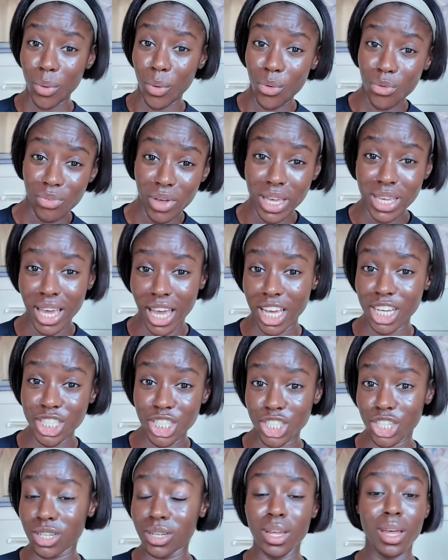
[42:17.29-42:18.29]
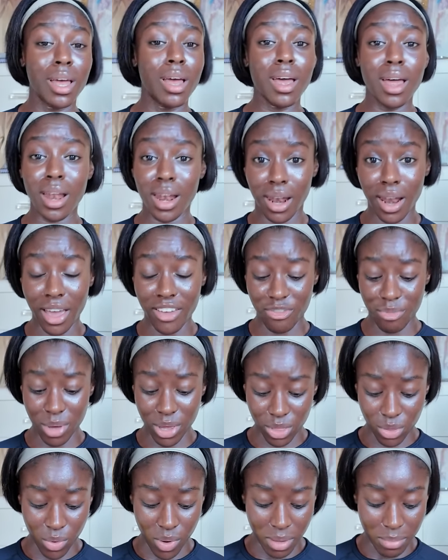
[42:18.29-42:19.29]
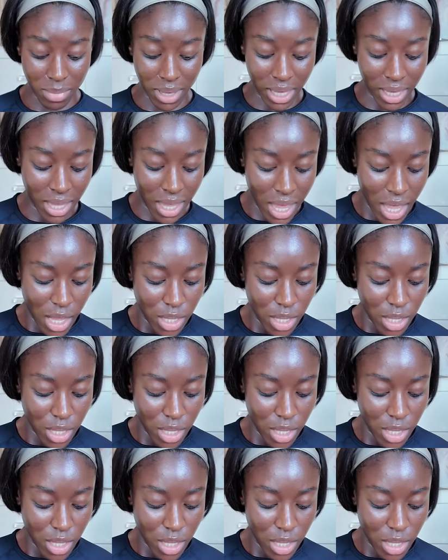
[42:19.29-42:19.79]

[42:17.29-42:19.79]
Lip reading: or vacation life may throw at me.